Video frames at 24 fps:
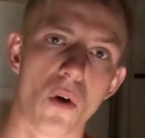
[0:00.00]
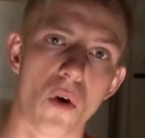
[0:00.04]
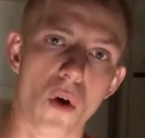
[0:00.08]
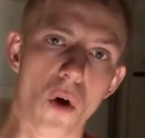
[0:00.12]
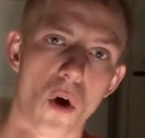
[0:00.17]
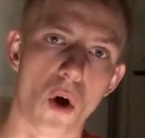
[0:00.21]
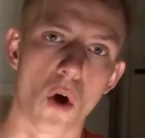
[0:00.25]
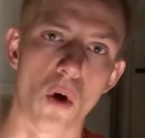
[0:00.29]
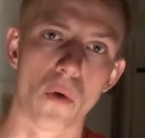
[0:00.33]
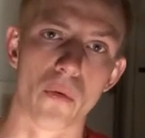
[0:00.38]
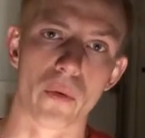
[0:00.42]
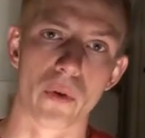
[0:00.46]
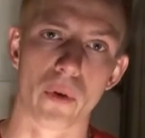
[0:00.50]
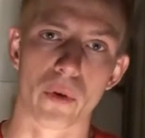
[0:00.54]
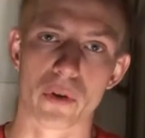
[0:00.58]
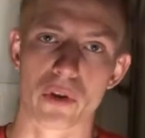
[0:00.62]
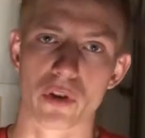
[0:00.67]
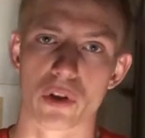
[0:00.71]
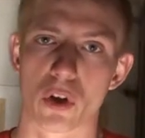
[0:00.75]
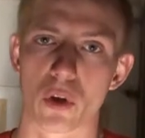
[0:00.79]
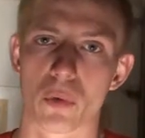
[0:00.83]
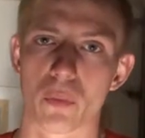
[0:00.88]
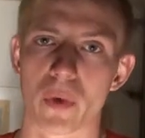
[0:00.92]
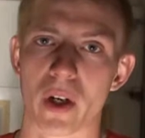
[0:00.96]
over those
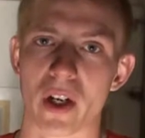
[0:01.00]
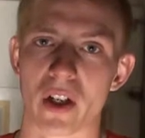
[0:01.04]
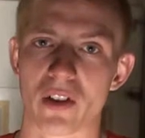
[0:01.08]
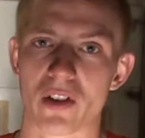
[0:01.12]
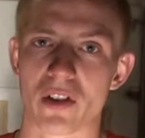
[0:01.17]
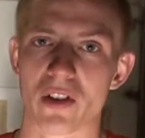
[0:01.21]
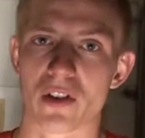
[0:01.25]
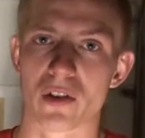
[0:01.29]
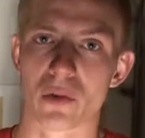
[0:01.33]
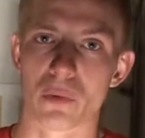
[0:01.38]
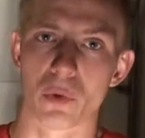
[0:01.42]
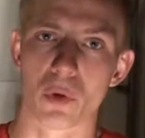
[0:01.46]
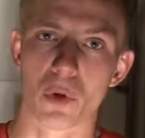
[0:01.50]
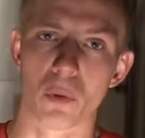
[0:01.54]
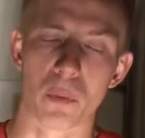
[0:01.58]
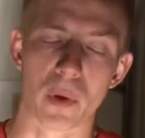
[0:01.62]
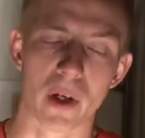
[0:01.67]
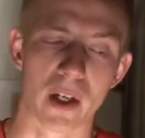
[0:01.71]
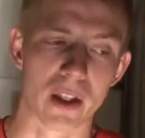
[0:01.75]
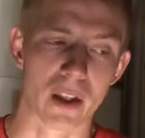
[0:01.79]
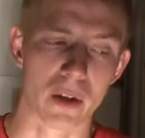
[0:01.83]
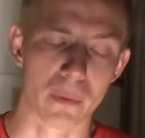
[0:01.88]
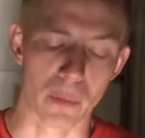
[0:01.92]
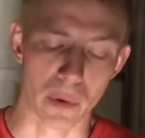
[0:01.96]
terminations. It's a real
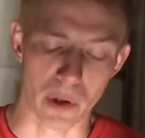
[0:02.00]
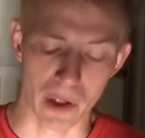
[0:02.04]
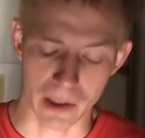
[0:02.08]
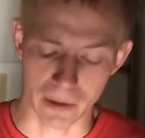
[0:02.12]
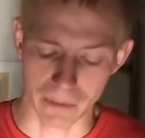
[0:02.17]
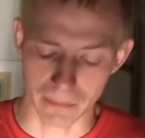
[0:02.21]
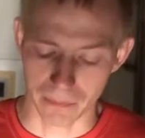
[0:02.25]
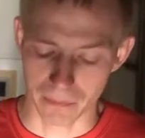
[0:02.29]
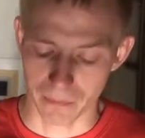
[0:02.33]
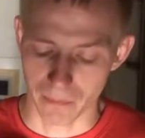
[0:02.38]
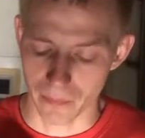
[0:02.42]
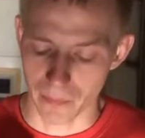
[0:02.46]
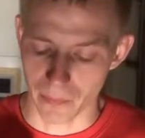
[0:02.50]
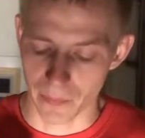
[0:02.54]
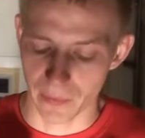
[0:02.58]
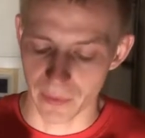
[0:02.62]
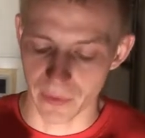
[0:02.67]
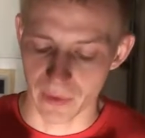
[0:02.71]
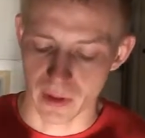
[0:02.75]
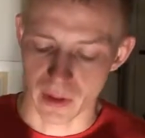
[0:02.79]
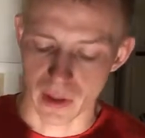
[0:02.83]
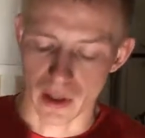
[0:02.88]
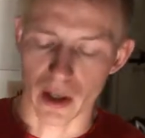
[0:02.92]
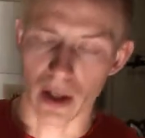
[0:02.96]
pain in the butt.
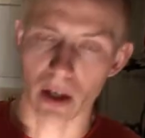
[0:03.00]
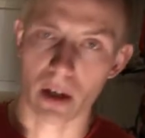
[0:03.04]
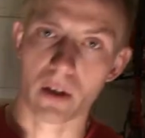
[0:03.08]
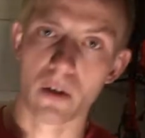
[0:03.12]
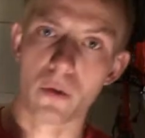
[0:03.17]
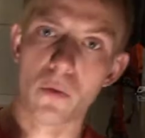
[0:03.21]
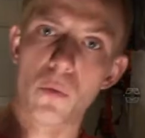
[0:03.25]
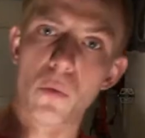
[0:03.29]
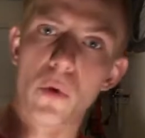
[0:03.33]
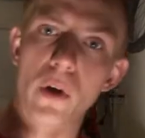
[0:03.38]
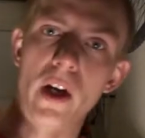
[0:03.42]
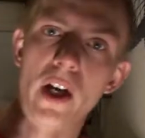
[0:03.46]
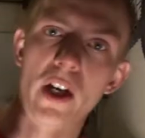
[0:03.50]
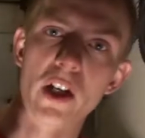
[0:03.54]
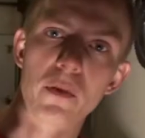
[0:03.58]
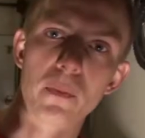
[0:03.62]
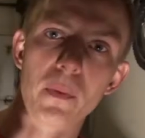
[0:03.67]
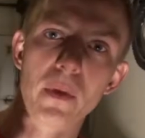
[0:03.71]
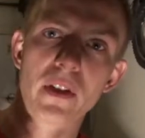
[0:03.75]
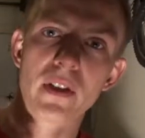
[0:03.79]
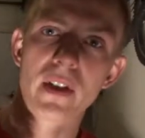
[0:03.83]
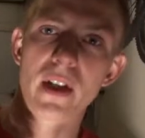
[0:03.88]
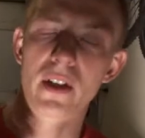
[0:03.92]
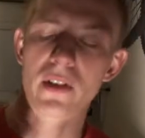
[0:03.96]
What
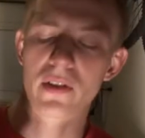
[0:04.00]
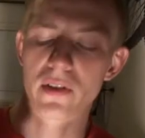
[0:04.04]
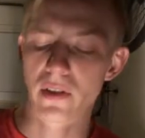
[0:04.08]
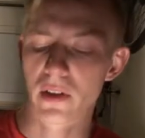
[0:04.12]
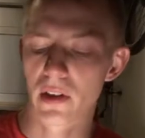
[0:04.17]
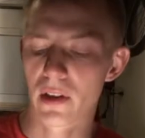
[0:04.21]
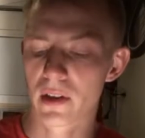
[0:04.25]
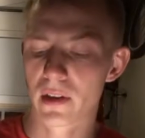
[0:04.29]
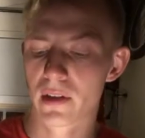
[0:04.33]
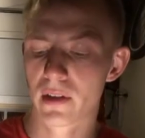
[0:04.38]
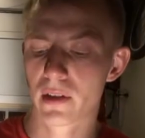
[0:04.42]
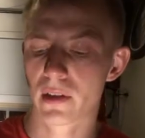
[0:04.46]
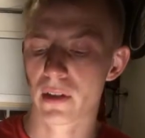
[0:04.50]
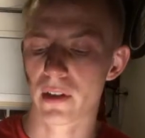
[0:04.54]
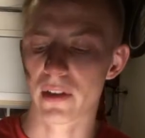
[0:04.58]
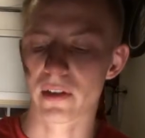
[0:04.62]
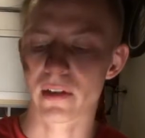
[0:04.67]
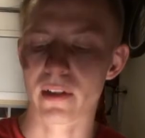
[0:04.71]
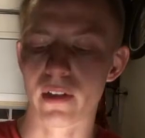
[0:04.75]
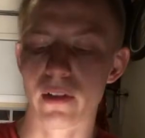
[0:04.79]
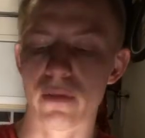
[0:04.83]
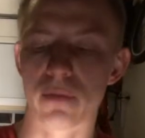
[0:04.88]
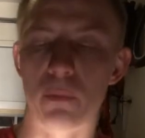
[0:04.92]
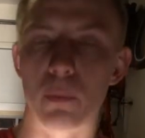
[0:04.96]
HighSpeedTech's done is
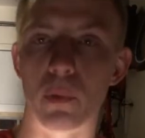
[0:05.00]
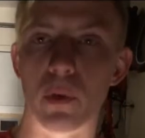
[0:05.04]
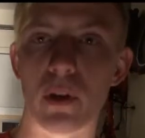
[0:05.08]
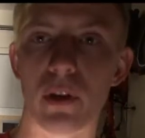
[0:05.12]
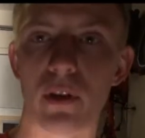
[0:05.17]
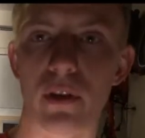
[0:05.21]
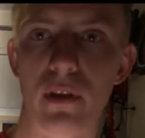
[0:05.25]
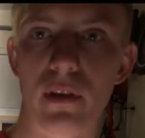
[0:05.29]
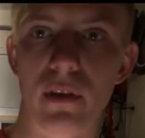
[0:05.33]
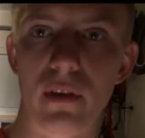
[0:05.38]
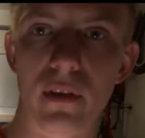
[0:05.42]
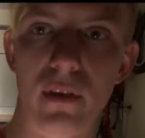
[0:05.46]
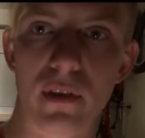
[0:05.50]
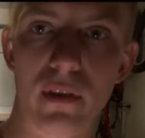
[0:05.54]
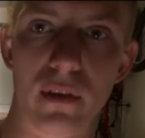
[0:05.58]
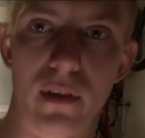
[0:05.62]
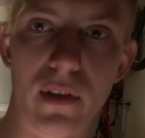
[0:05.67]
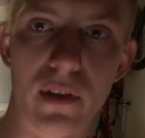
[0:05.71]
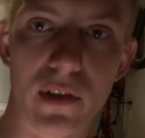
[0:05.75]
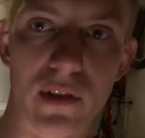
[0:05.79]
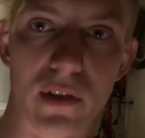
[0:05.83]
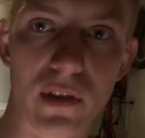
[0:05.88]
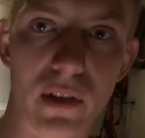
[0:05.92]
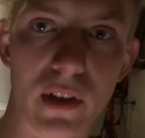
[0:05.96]
they've put
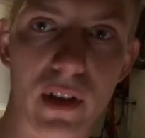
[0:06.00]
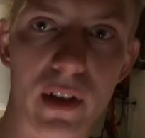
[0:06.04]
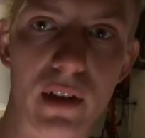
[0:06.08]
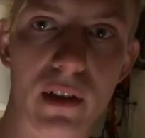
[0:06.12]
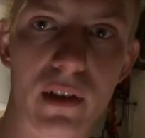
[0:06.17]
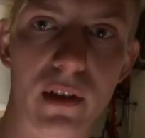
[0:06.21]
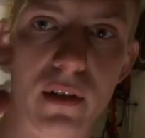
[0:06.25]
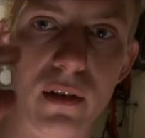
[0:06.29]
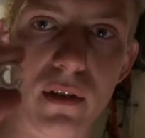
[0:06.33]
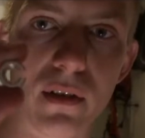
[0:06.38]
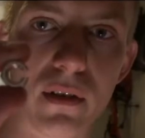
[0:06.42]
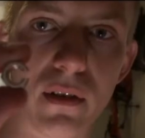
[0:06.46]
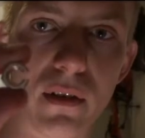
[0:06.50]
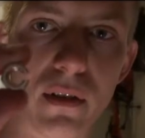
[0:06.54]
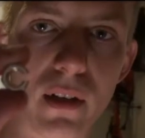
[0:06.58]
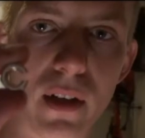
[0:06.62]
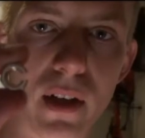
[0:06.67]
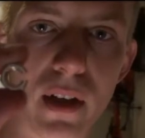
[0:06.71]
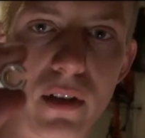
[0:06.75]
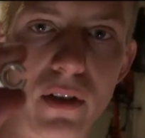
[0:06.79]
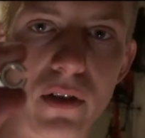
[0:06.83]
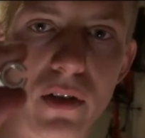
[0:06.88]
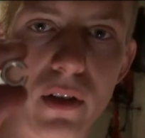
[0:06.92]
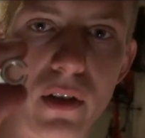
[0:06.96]
a slit
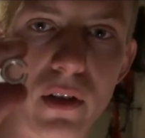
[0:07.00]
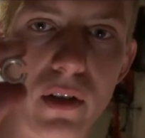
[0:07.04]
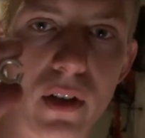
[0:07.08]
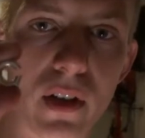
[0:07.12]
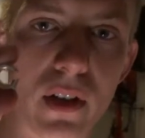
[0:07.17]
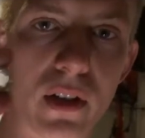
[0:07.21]
into the nut